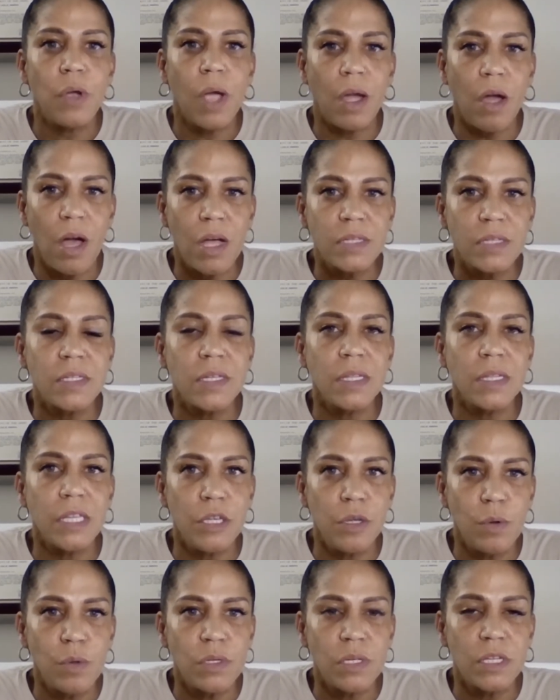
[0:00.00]
you're
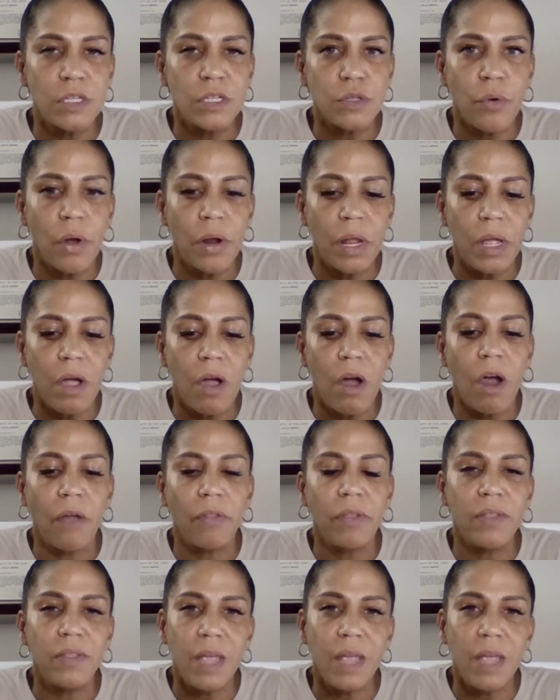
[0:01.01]
constantly using this credit card,